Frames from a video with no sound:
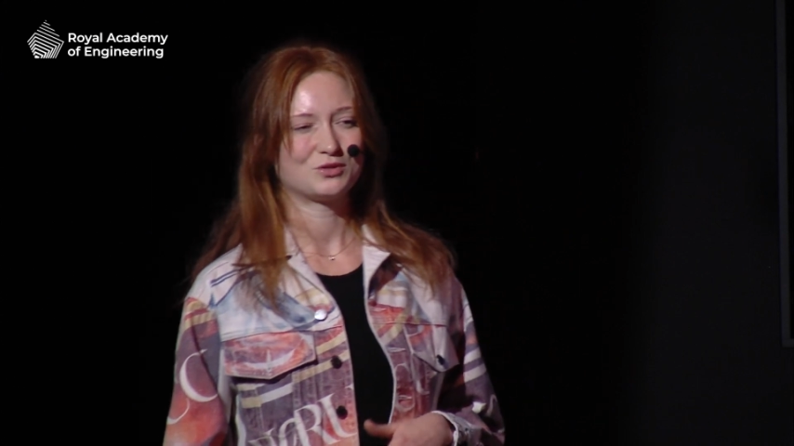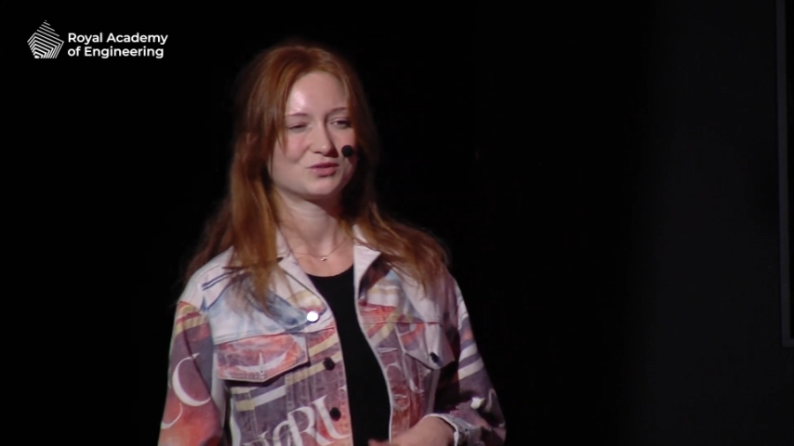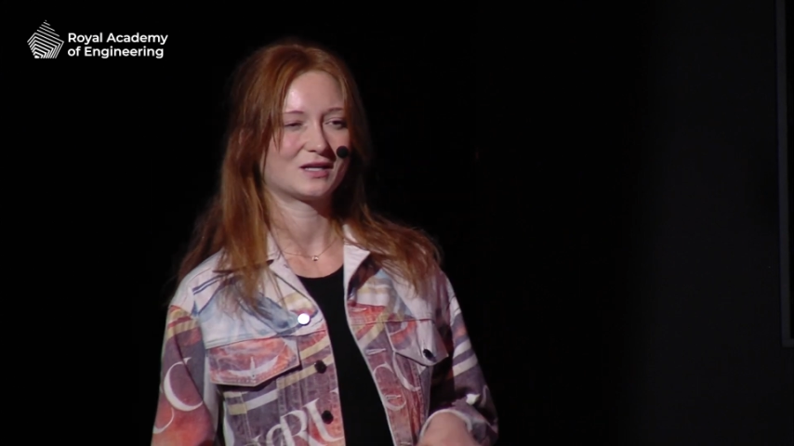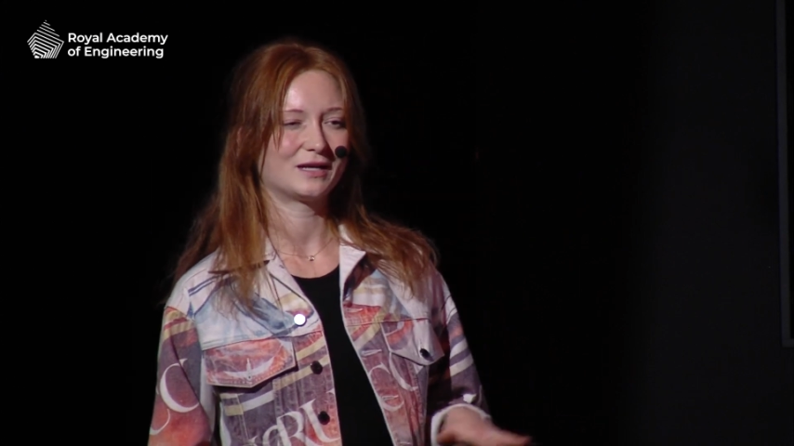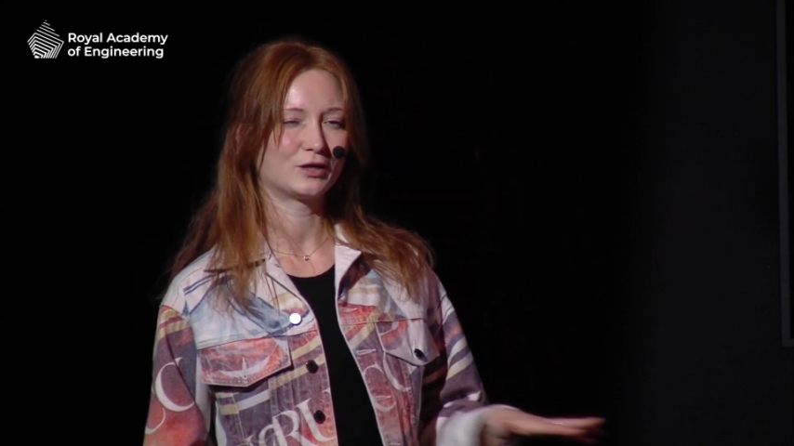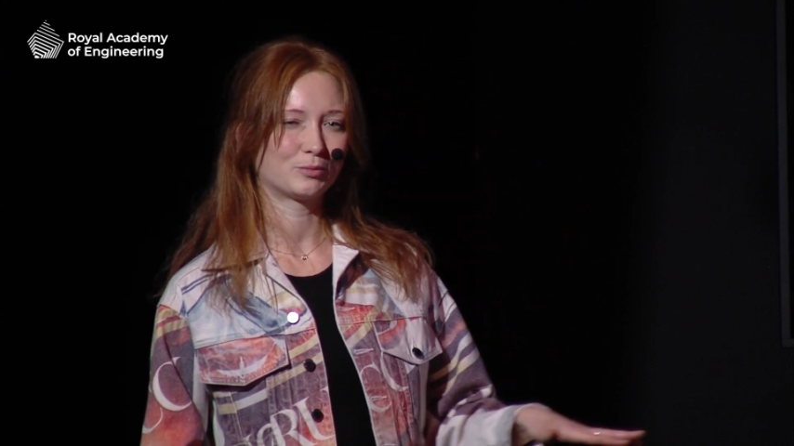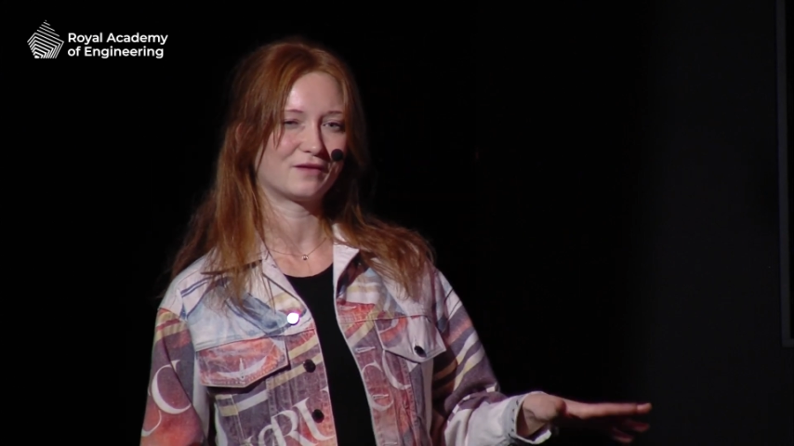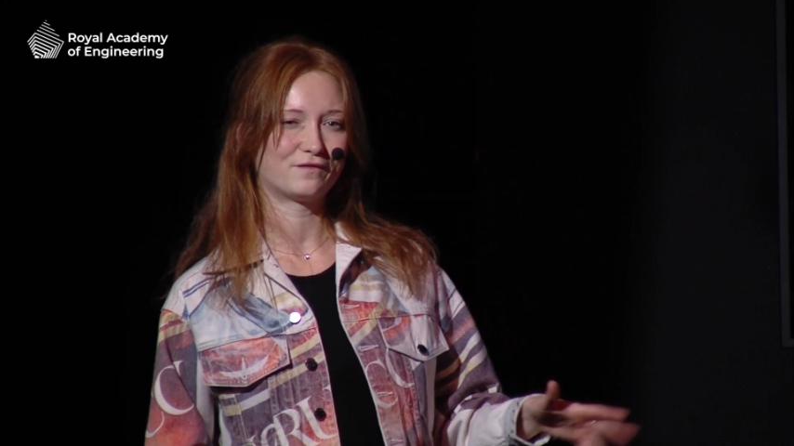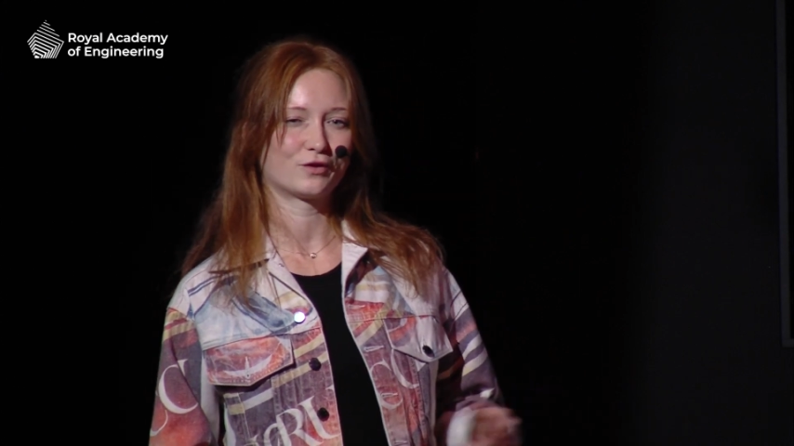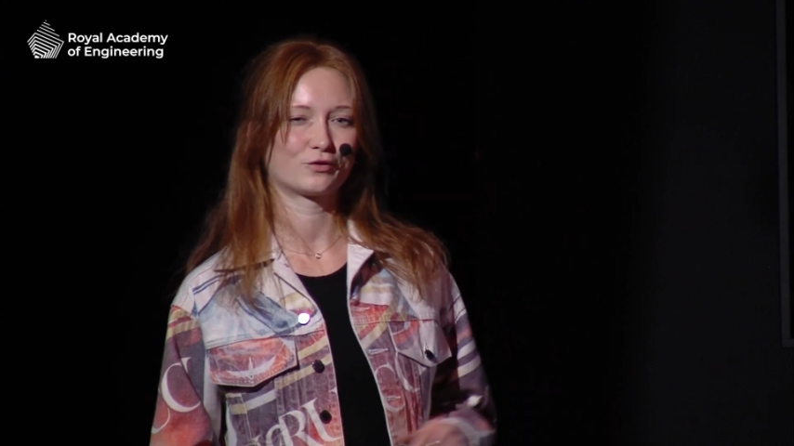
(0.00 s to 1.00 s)
you sit a little
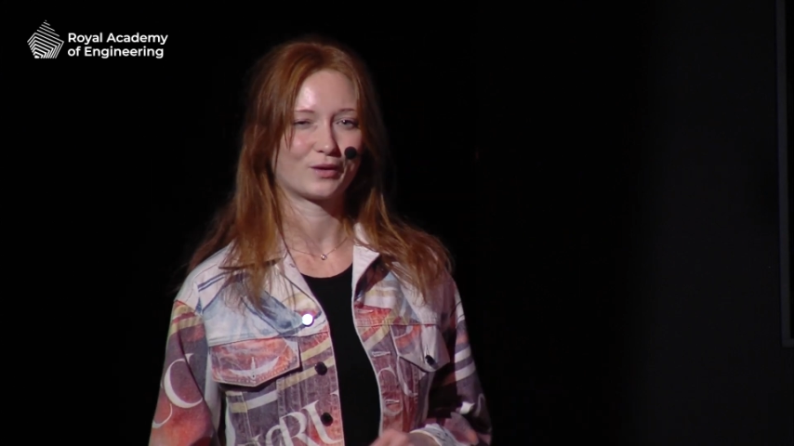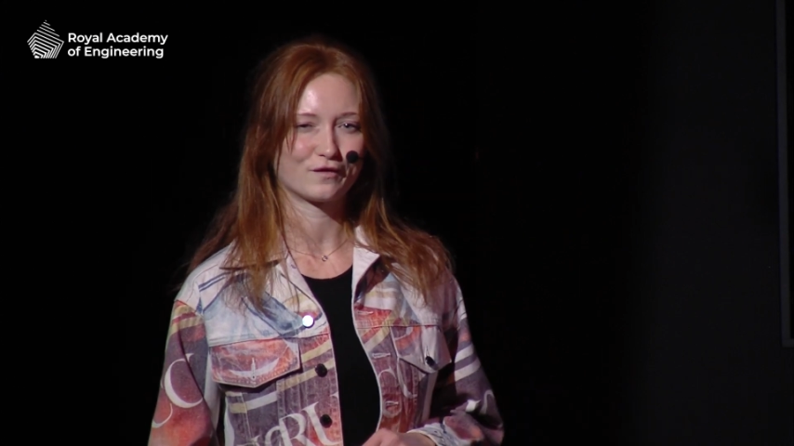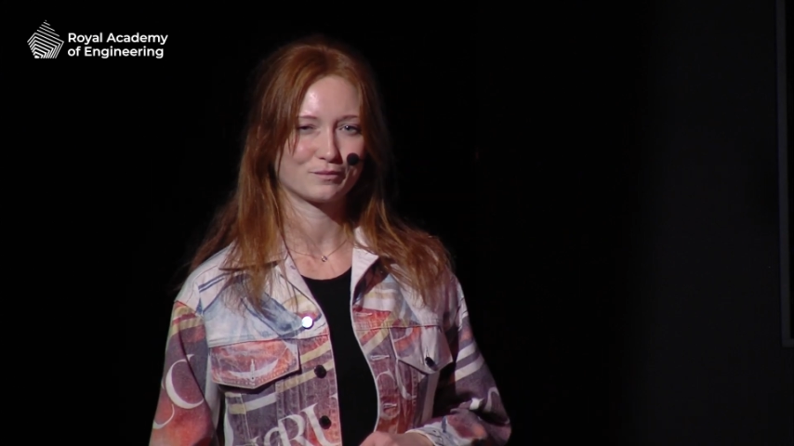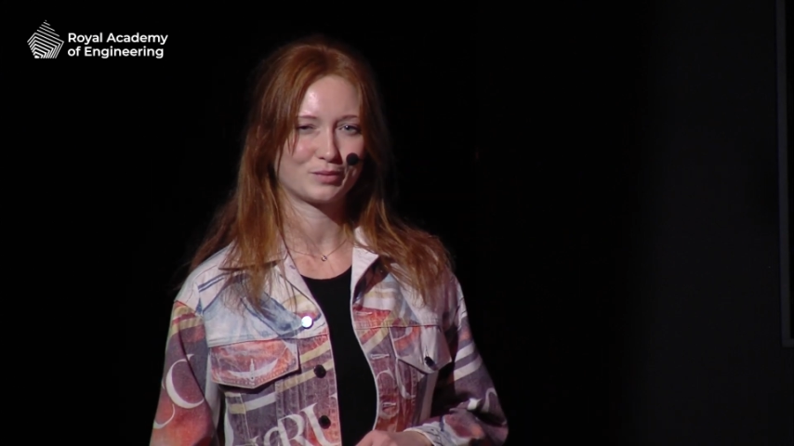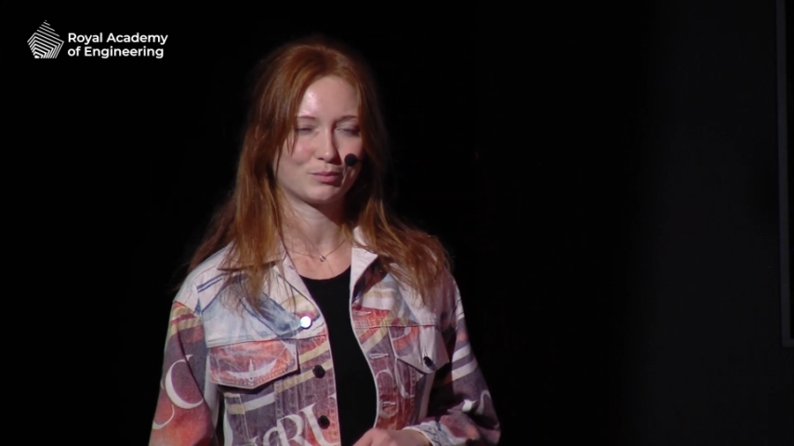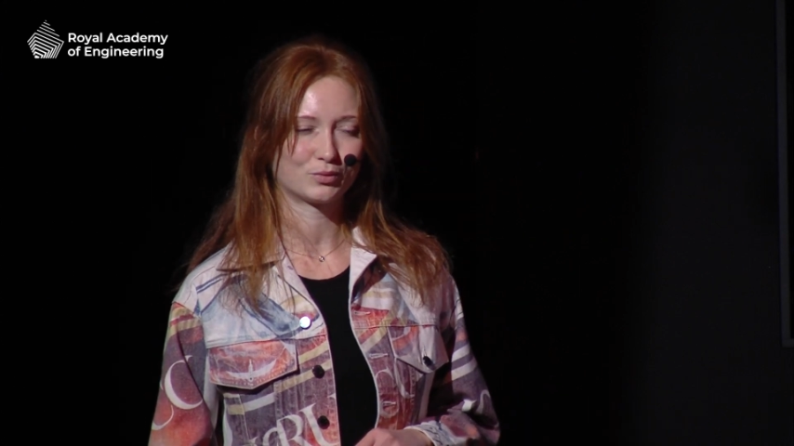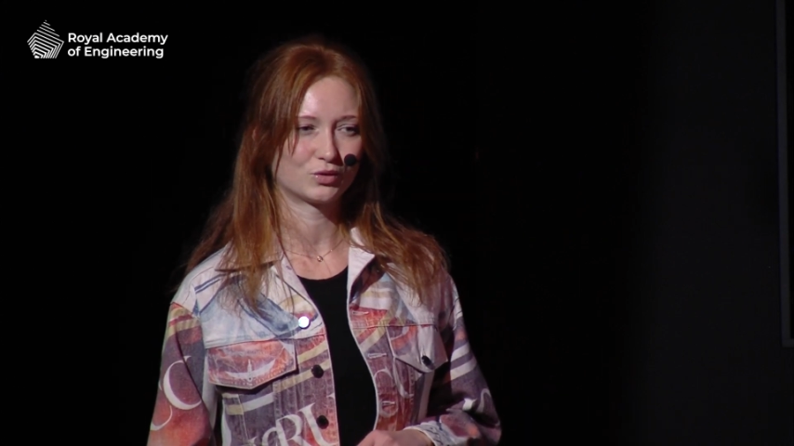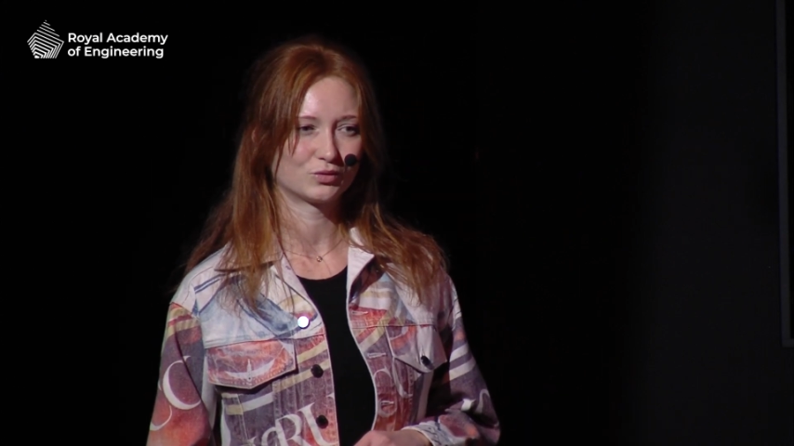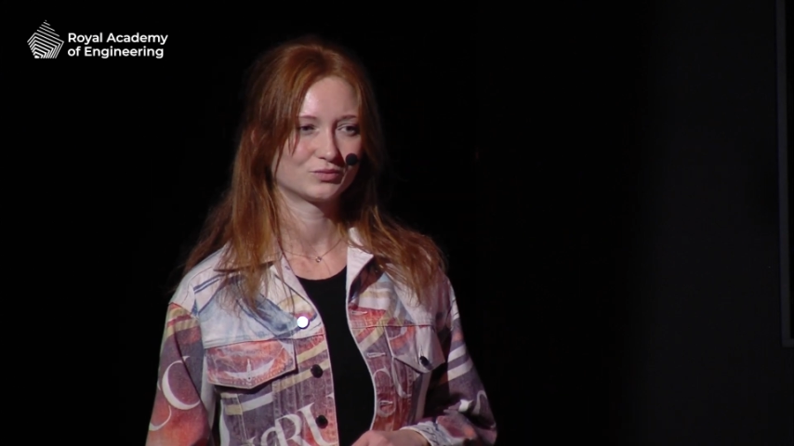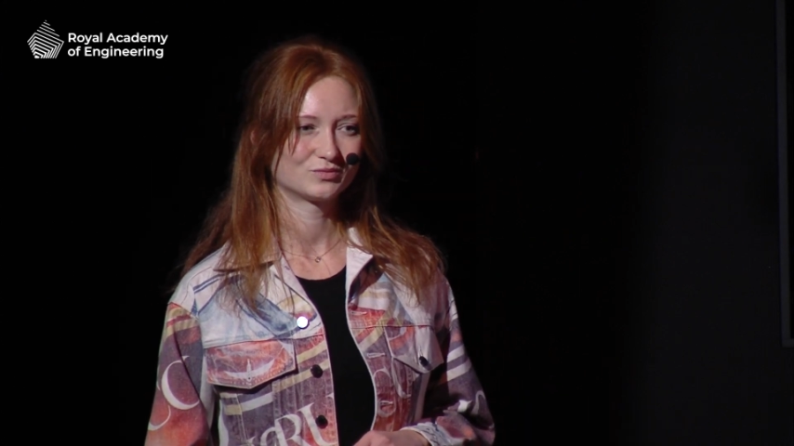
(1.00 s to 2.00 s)
bit further away from
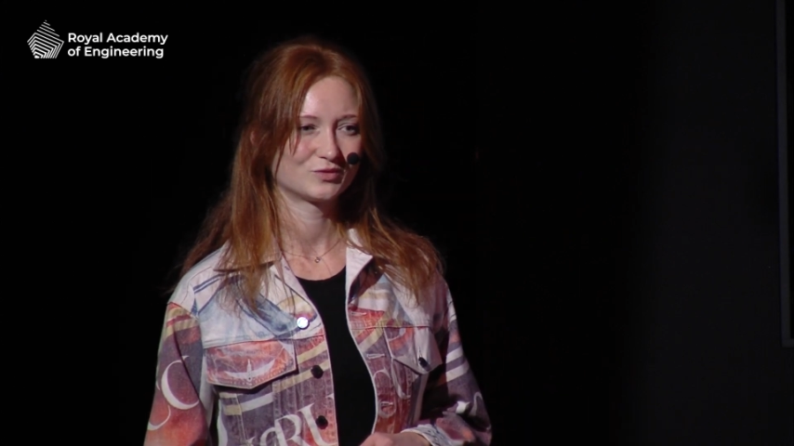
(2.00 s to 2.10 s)
people.